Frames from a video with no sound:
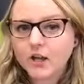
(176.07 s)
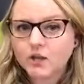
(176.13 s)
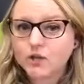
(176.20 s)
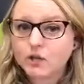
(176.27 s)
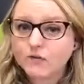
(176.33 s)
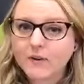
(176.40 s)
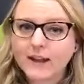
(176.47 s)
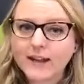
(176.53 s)

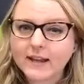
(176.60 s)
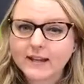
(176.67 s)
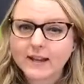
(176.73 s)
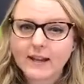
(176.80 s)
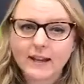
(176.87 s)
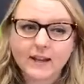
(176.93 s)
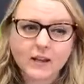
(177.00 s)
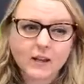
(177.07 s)

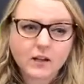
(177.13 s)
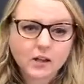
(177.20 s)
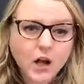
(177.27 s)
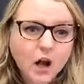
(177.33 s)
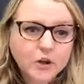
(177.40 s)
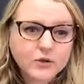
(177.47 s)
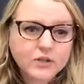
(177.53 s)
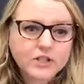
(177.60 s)
training,
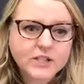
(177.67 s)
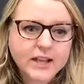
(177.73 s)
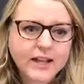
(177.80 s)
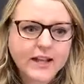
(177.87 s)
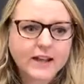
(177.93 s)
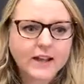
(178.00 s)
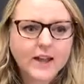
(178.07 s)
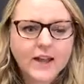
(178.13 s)

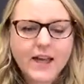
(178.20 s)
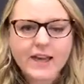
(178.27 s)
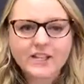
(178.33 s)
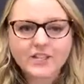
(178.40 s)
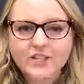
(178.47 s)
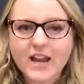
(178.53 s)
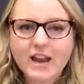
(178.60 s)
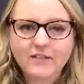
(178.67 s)
coaching and
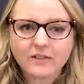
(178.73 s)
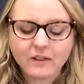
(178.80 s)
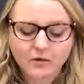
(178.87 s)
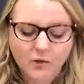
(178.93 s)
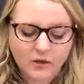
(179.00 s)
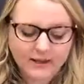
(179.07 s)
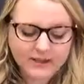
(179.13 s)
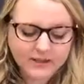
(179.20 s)
sharing
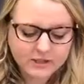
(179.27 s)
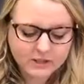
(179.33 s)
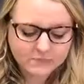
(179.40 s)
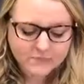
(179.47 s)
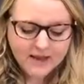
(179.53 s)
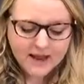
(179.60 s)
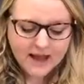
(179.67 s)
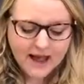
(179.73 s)
knowledge
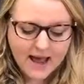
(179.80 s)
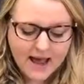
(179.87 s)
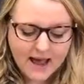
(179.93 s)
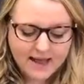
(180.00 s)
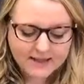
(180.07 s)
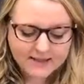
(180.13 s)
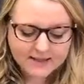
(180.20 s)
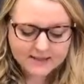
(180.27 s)

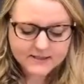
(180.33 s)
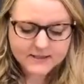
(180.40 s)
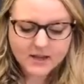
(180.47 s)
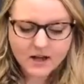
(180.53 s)
and